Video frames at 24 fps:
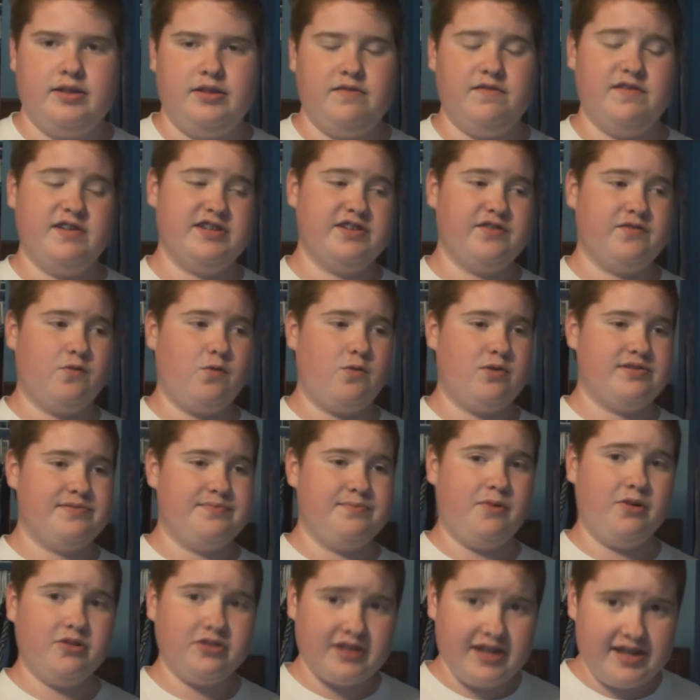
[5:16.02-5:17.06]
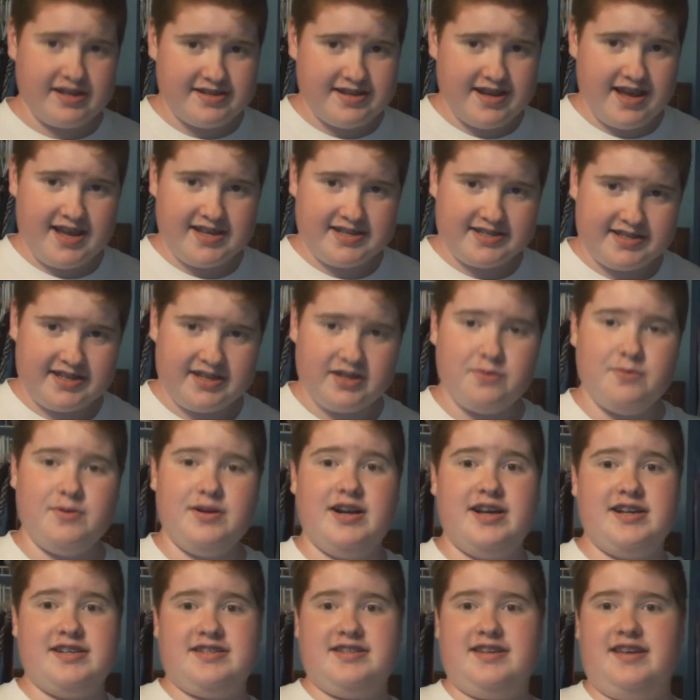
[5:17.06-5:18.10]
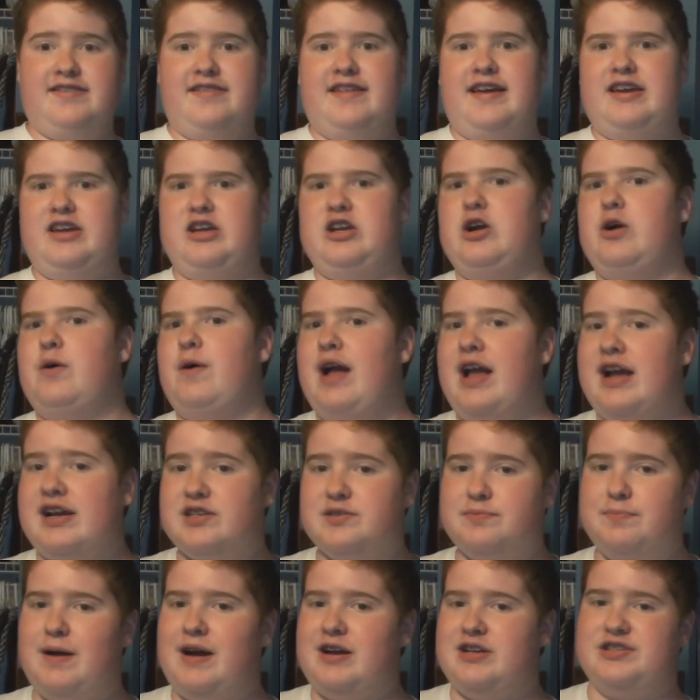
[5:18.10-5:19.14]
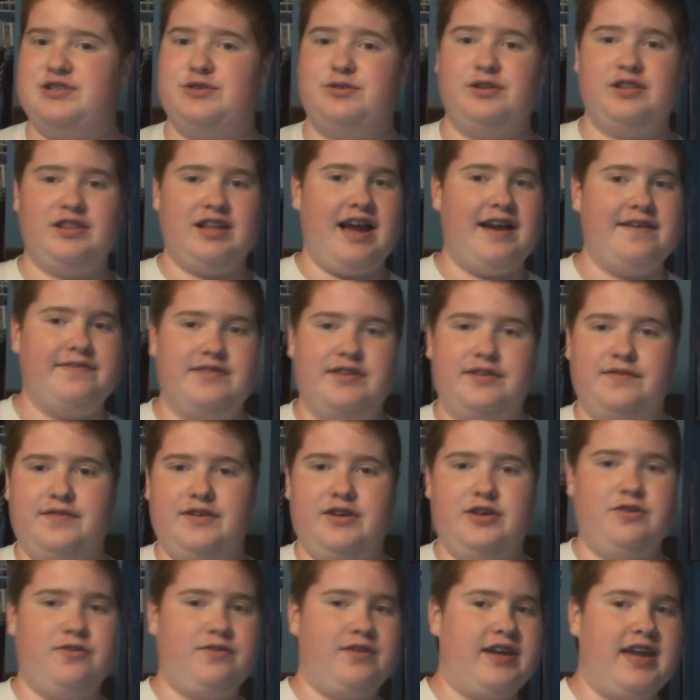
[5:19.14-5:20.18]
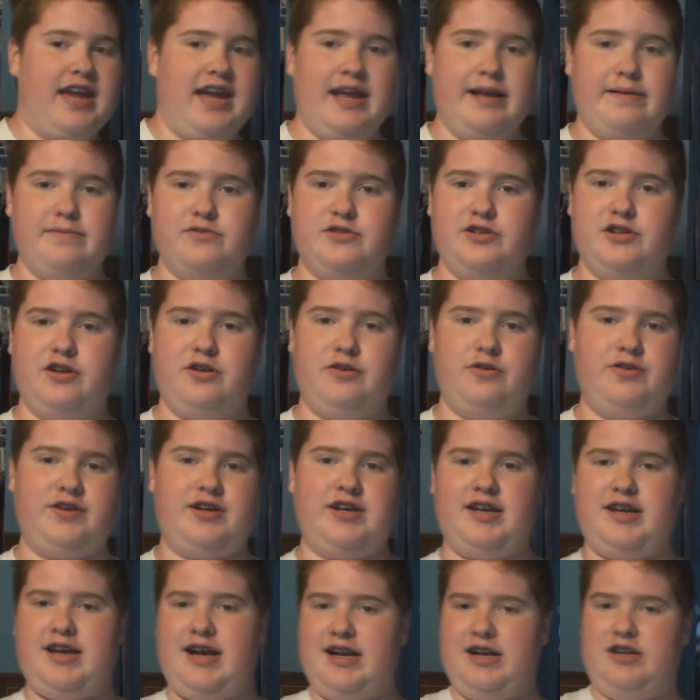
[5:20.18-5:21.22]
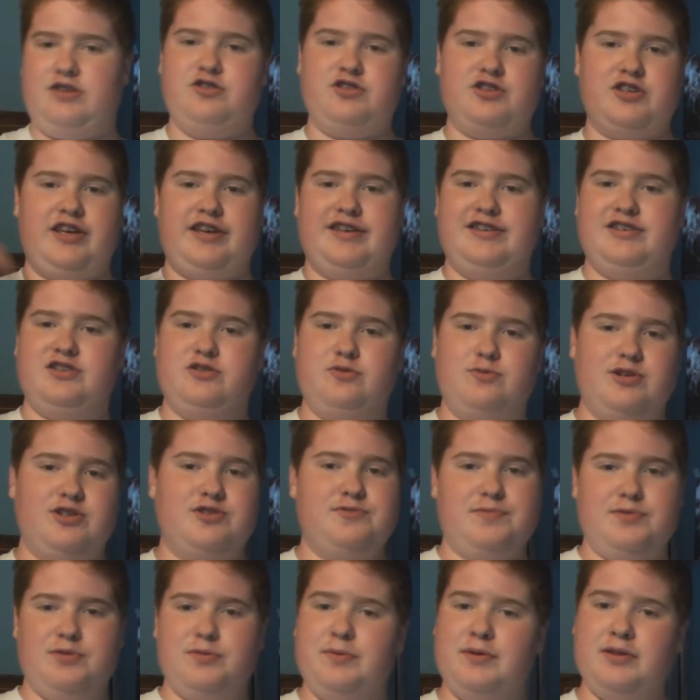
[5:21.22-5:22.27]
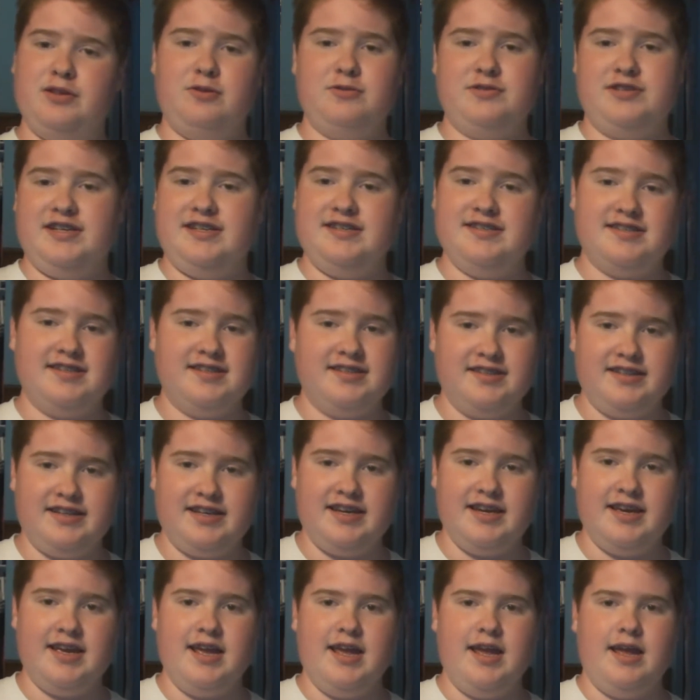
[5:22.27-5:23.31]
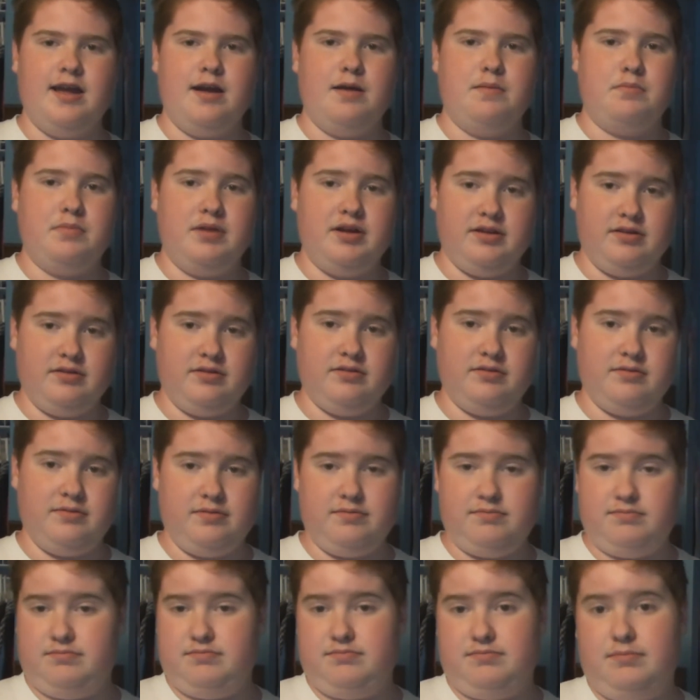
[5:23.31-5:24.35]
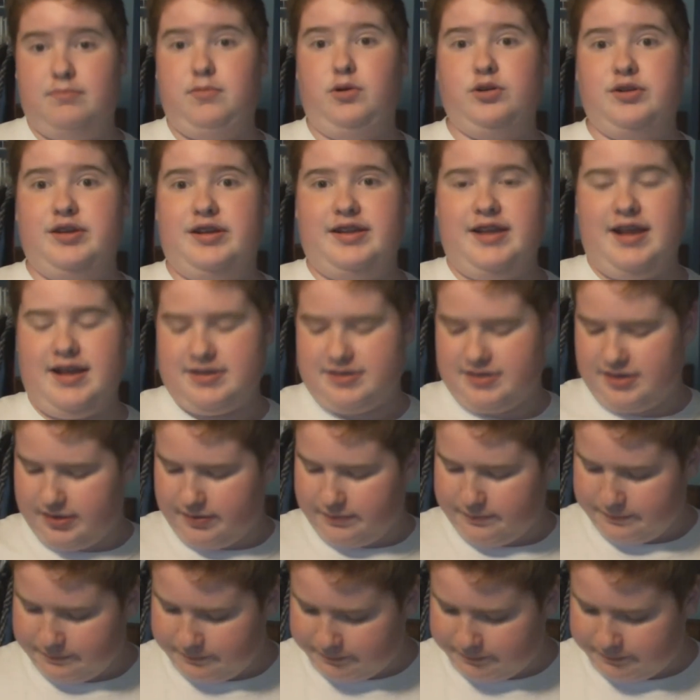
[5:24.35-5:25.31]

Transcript: There is, of course, multitasking. When I said that, you know, Xbox go to live TV or games, you know, you can kind of just like switch between those instantly. Multitasking.